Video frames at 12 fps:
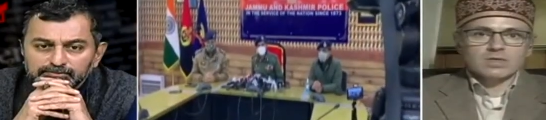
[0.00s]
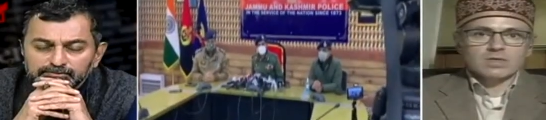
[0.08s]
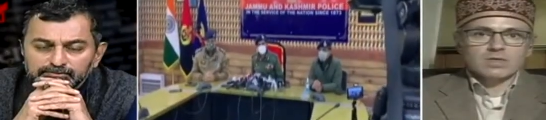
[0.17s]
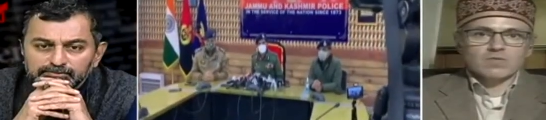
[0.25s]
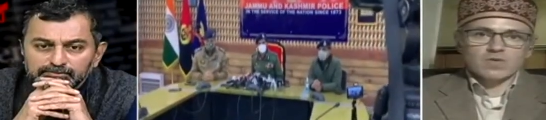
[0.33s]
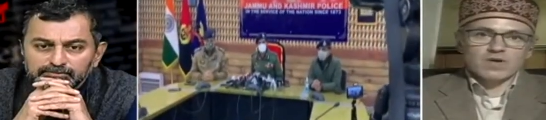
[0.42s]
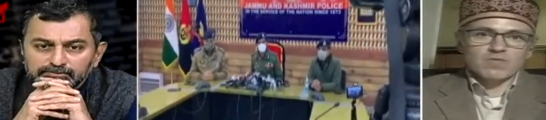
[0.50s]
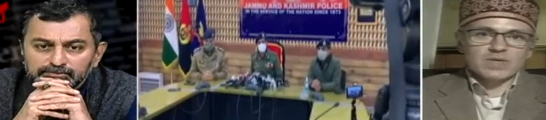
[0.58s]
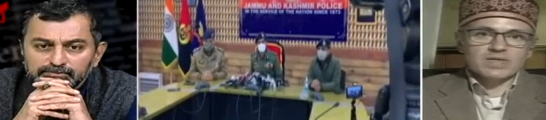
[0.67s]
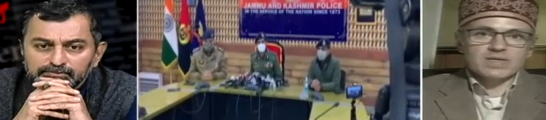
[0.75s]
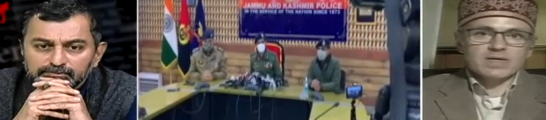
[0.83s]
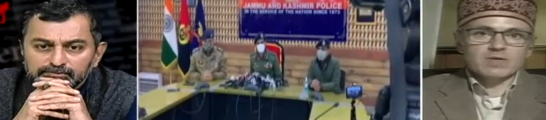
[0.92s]
Speaker 1: Hmm. We have
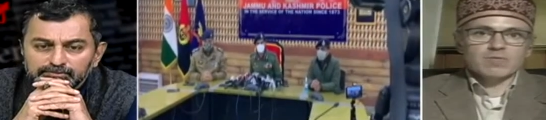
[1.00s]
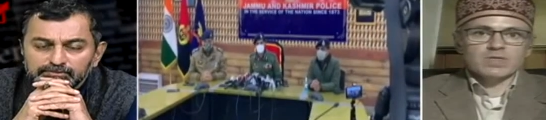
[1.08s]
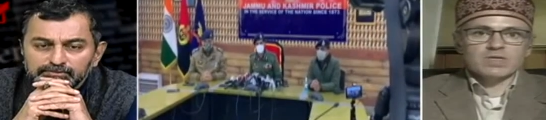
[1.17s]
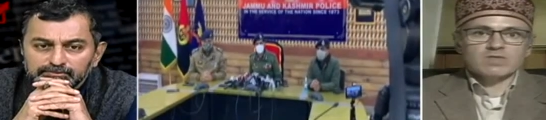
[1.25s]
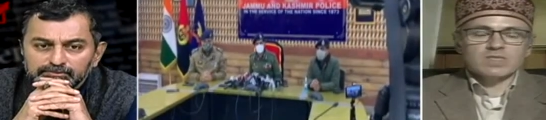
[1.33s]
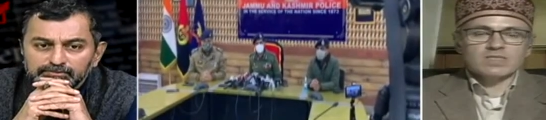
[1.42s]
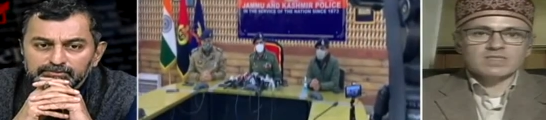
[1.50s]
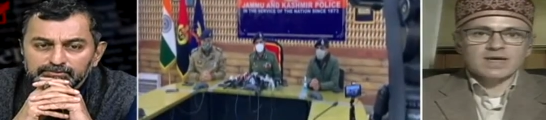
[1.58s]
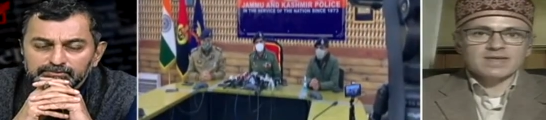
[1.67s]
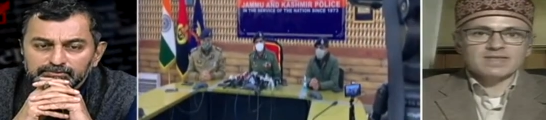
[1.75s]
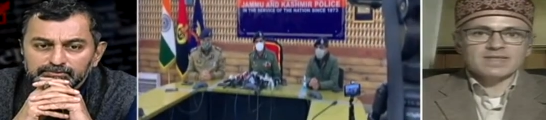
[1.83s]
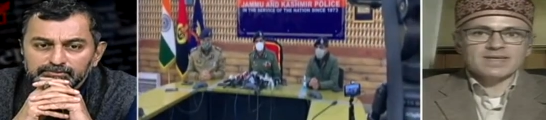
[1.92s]
been dealing with it since
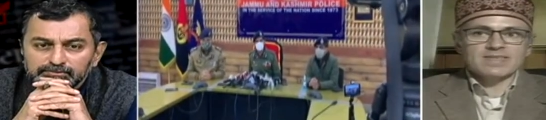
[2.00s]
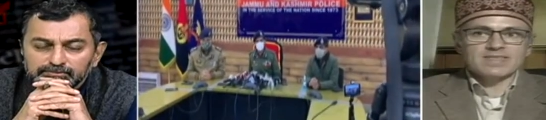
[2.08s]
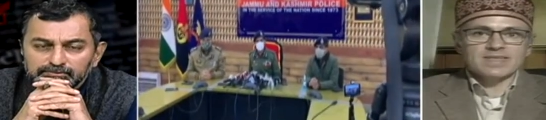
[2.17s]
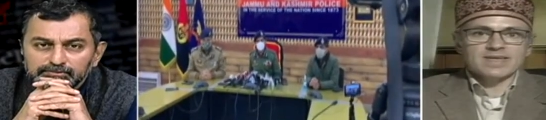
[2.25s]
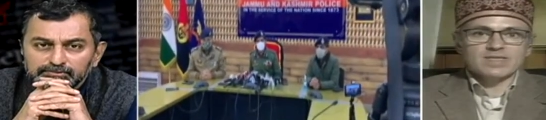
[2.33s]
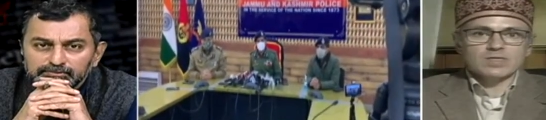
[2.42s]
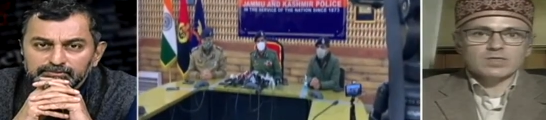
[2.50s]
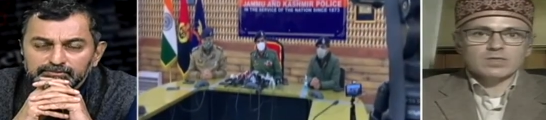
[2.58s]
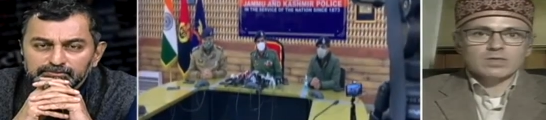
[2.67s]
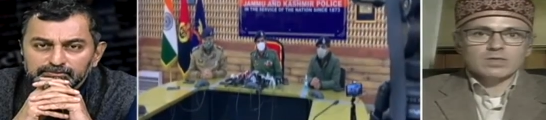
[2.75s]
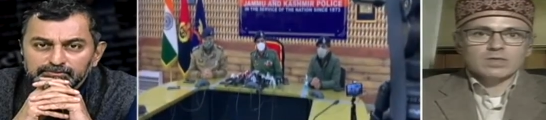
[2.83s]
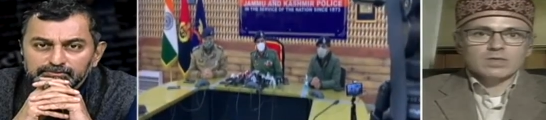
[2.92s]
1988.
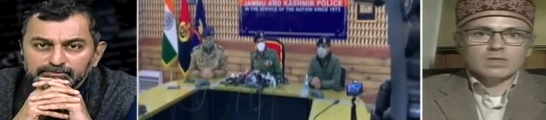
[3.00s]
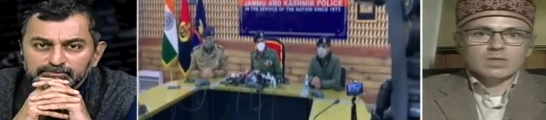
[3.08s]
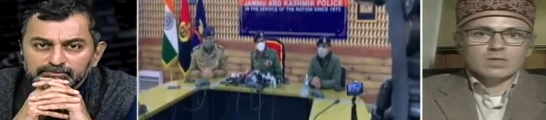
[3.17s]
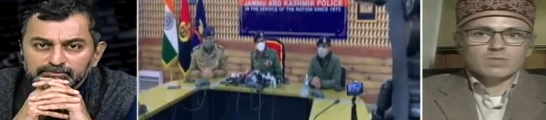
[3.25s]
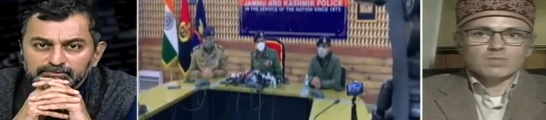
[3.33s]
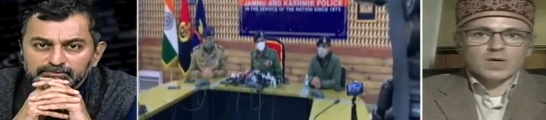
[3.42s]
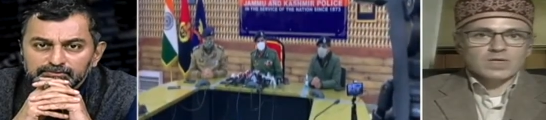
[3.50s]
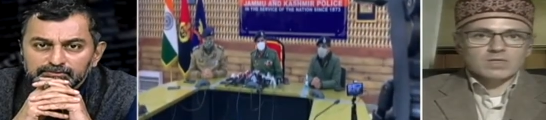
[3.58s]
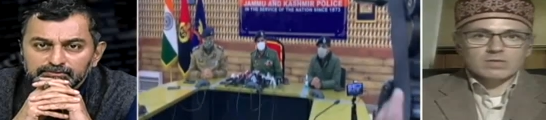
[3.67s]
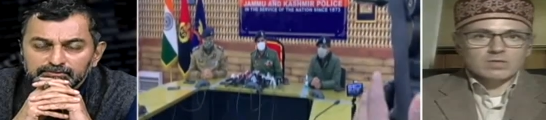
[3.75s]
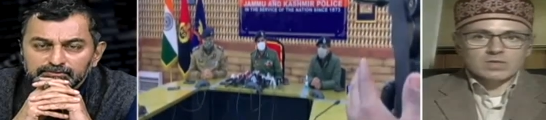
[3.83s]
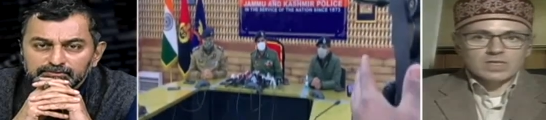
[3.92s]

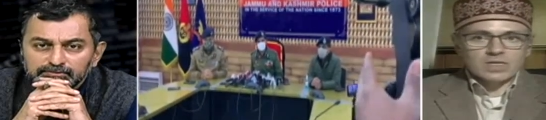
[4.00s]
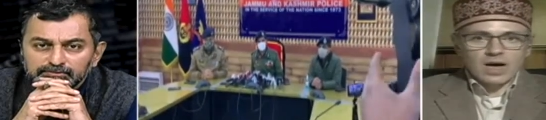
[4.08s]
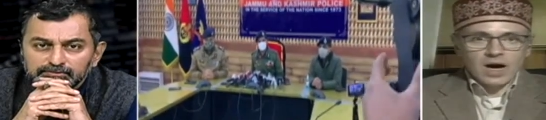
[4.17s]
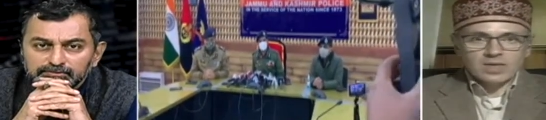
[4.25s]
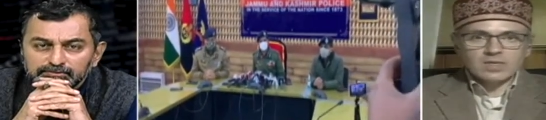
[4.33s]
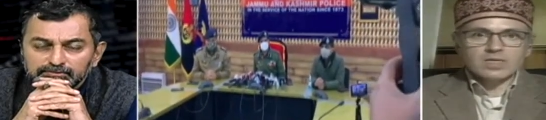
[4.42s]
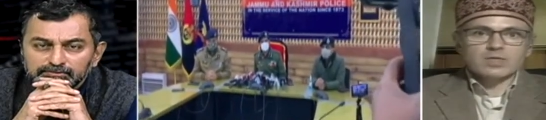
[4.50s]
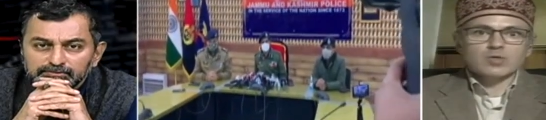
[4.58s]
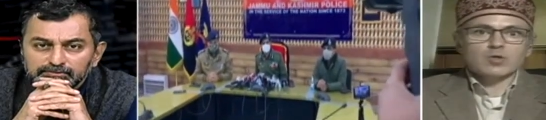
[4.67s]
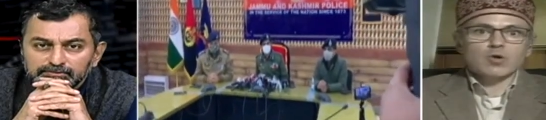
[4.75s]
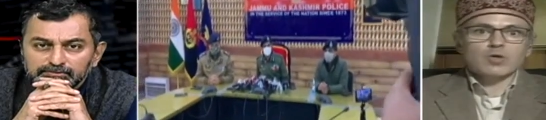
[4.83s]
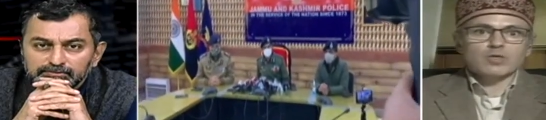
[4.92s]
But the
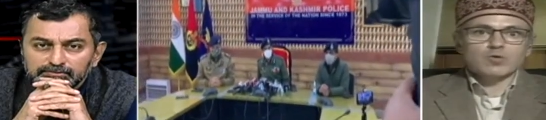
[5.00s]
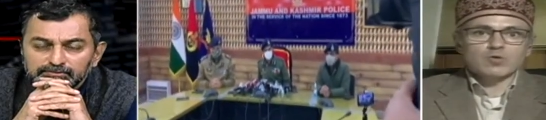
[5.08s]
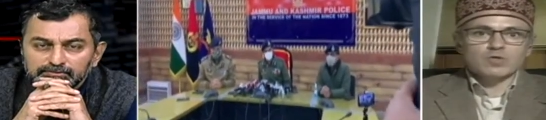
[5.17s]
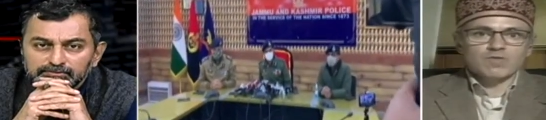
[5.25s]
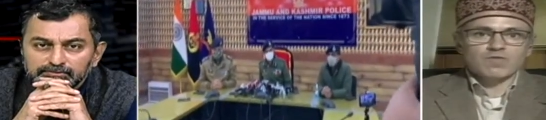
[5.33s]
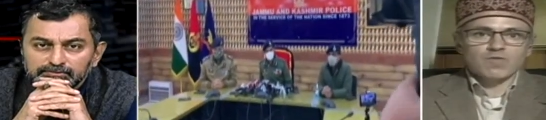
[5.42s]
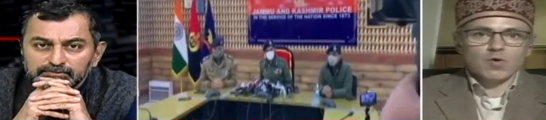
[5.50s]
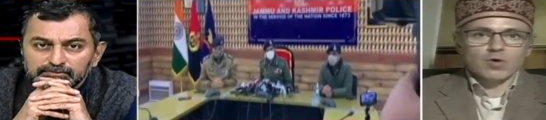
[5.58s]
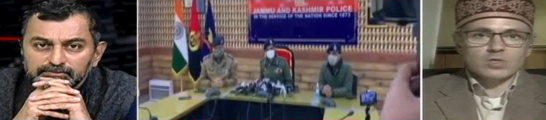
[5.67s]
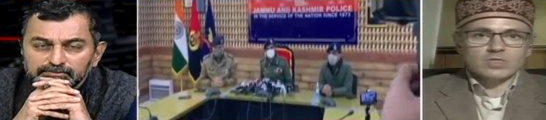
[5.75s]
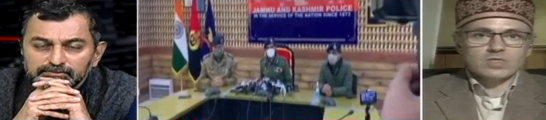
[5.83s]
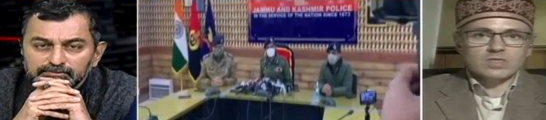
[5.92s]
uncontrolled use of
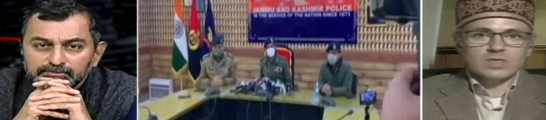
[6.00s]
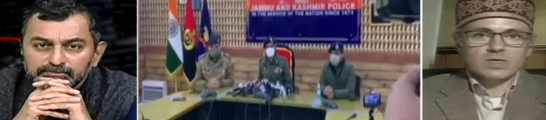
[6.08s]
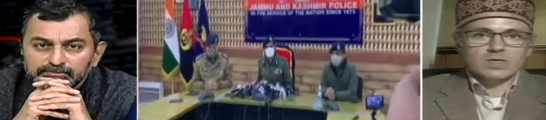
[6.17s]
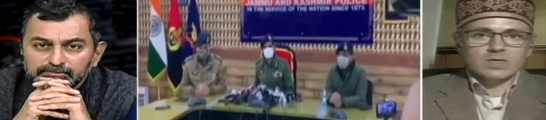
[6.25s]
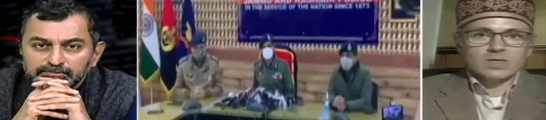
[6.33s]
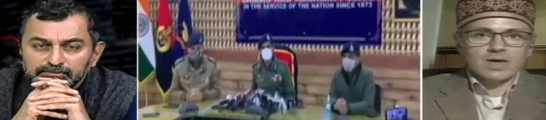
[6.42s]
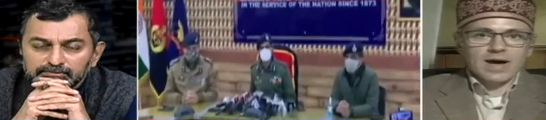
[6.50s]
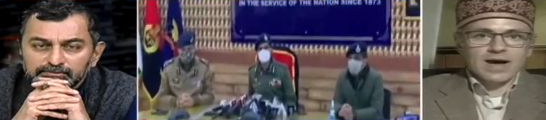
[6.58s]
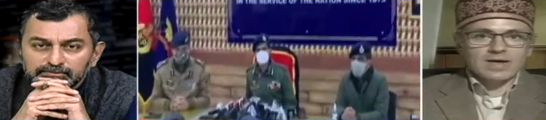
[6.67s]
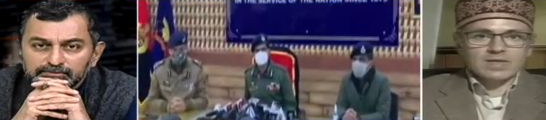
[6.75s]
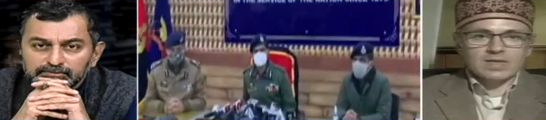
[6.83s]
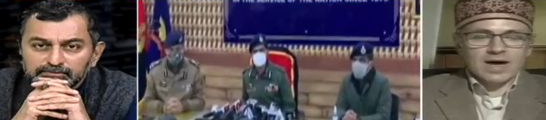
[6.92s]
force
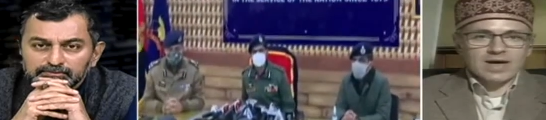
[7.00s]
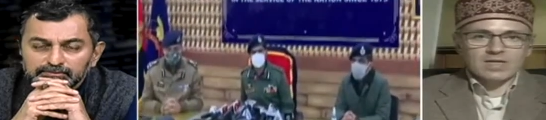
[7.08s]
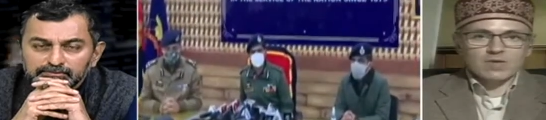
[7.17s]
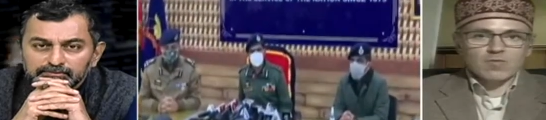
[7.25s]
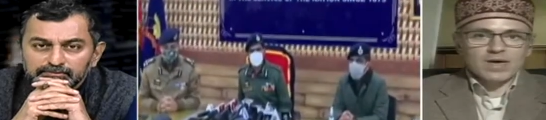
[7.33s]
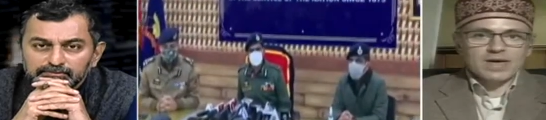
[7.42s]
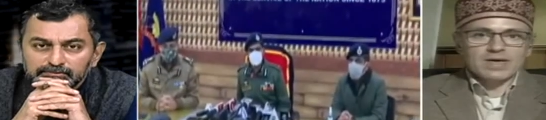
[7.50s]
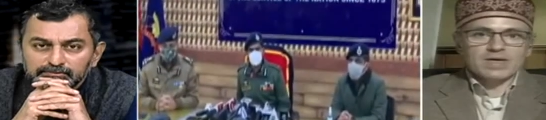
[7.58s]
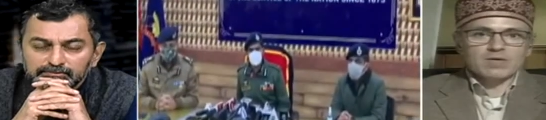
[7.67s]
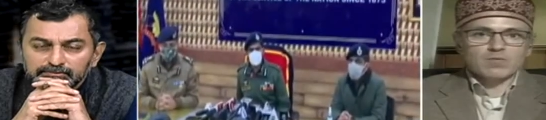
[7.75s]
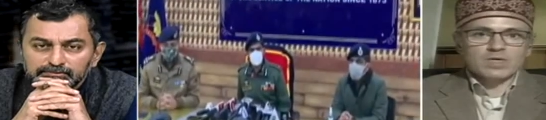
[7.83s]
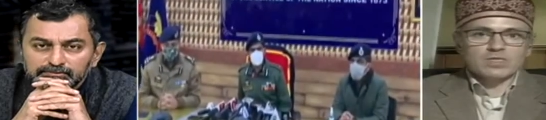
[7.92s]
and, and the way
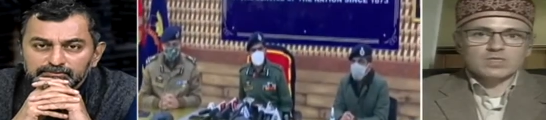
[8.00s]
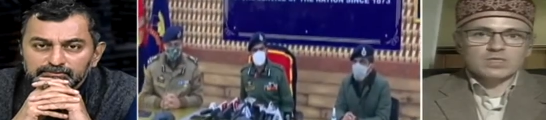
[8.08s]
in which